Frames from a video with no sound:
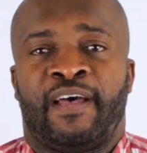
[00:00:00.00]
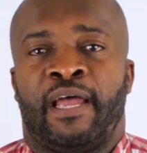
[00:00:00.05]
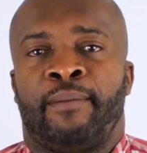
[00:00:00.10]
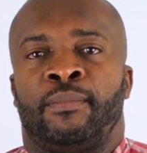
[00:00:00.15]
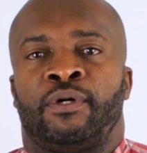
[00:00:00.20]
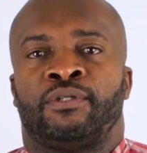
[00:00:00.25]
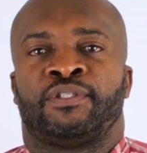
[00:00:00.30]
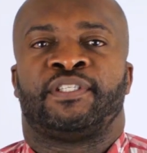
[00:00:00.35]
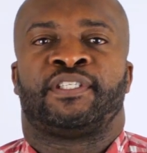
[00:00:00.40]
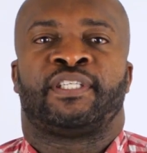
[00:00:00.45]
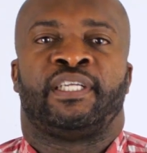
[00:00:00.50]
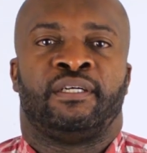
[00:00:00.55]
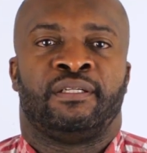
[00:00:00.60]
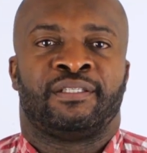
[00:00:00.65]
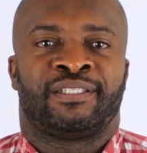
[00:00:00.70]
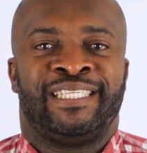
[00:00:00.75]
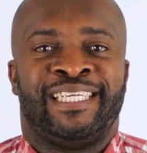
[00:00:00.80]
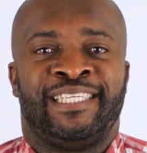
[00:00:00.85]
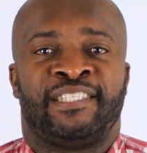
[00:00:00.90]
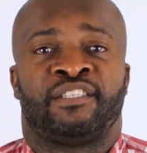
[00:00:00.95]
fine motor
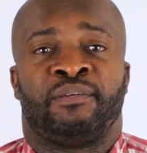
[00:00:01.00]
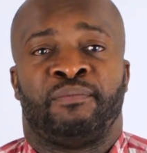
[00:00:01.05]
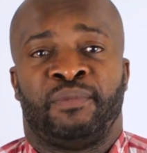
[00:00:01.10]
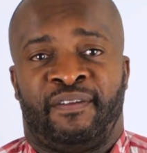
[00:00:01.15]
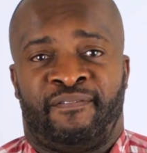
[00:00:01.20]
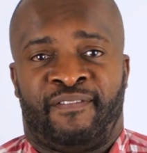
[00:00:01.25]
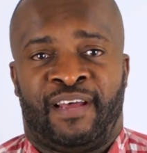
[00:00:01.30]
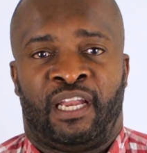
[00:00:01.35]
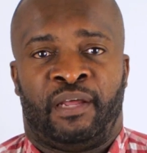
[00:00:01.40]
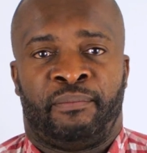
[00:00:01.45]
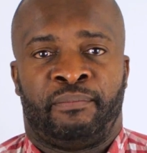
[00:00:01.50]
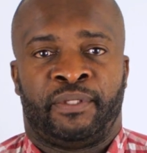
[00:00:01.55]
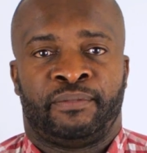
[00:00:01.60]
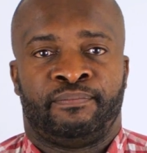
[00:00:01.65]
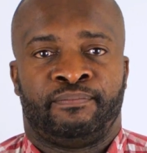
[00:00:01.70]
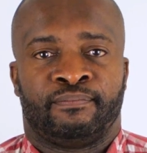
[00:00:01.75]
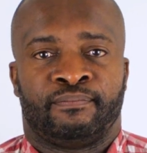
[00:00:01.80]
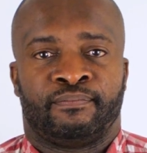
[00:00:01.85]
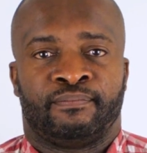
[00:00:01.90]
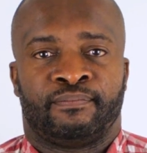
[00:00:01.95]
skills need some development.
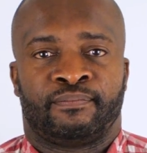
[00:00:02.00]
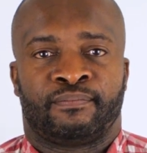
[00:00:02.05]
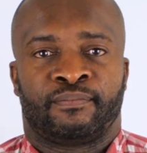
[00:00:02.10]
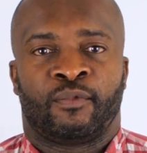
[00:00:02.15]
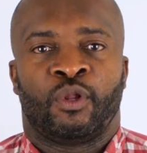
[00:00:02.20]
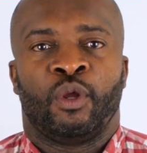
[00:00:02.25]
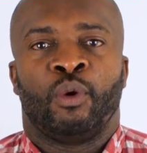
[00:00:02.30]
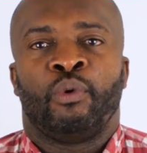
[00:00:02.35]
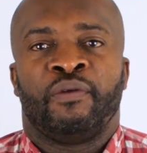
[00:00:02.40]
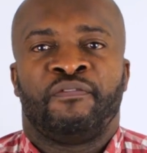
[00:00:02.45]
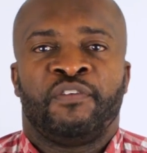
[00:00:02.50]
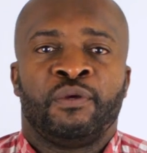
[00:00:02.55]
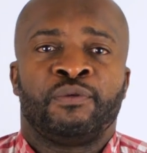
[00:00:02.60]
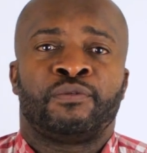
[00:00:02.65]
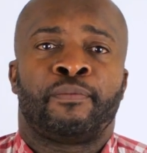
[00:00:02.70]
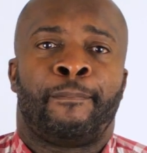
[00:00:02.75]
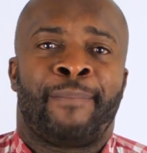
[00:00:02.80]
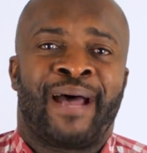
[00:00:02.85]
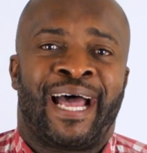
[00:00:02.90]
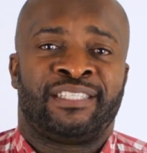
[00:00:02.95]
We've
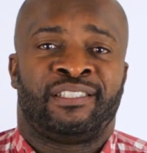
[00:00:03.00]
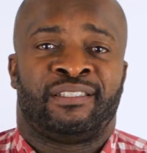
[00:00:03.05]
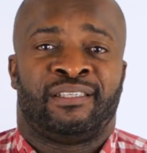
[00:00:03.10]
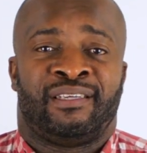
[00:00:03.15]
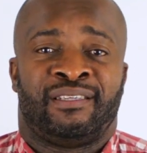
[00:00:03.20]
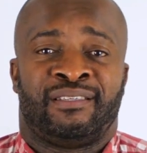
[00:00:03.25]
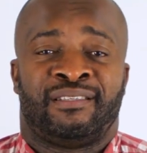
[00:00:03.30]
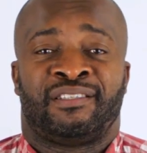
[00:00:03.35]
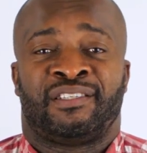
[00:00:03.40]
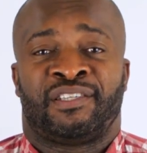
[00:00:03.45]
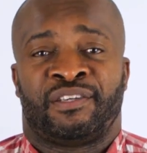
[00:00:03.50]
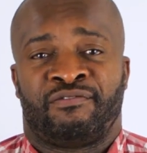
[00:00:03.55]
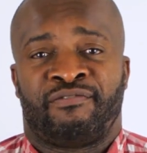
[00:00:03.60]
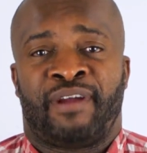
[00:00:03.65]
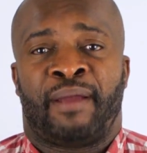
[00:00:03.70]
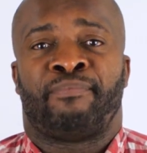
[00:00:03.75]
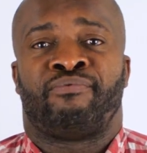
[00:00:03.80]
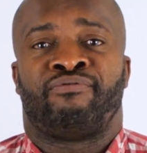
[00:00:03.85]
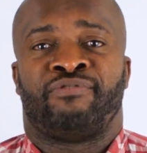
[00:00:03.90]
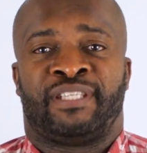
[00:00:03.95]
used badges to
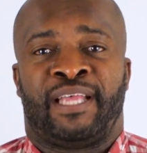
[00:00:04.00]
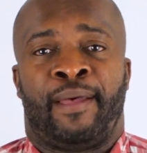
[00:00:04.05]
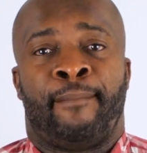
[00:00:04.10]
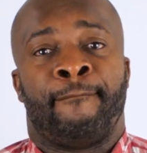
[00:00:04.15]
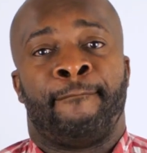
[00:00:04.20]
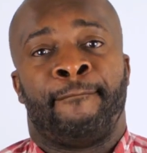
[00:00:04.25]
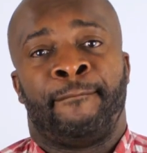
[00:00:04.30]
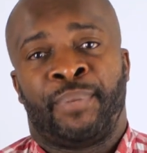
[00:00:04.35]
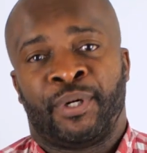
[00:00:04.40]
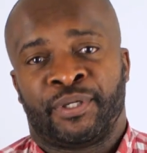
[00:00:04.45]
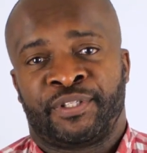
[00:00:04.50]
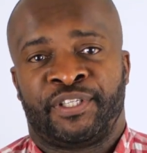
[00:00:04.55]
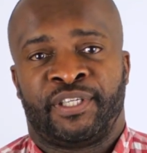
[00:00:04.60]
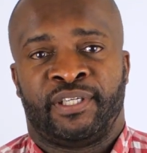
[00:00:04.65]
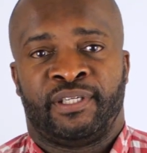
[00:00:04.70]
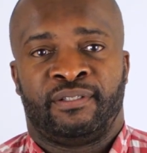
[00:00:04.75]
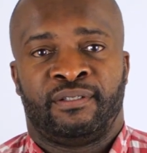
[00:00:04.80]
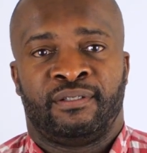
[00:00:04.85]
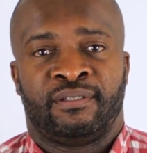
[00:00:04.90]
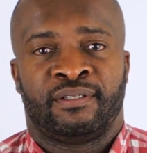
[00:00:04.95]
represent
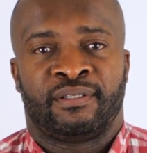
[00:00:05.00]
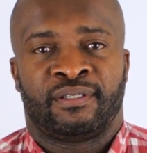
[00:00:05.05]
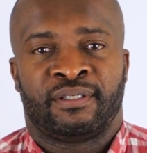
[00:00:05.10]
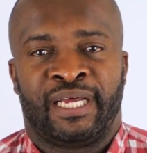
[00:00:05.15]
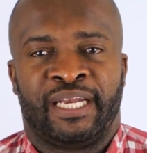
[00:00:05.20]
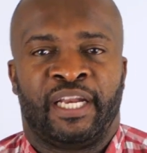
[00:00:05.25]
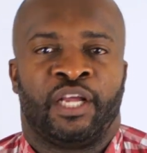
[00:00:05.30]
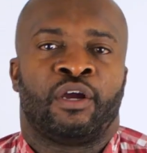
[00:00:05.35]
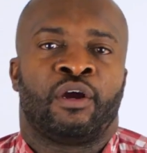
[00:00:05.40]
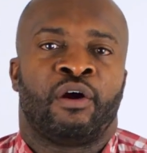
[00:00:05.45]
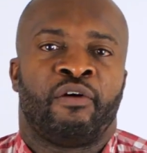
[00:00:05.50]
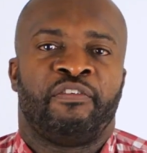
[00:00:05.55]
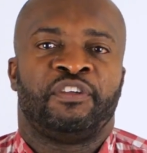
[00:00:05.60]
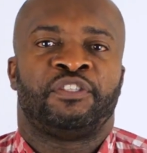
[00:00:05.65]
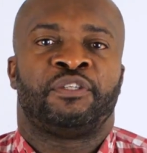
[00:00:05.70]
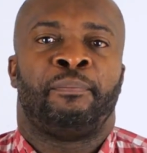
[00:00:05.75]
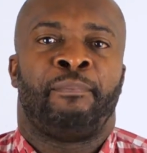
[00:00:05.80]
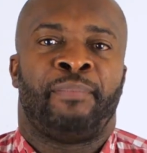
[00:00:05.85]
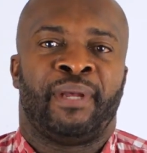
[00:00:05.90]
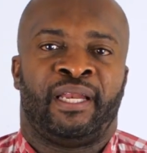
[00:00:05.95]
buttons and
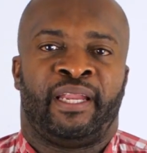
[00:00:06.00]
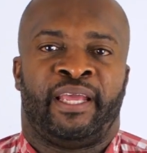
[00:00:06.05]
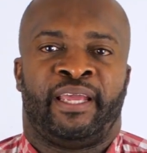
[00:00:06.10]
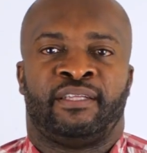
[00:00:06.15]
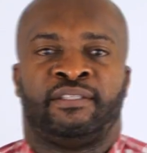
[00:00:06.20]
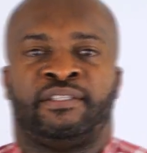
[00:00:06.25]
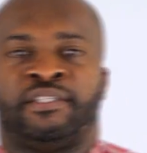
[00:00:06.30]
encouraged Billy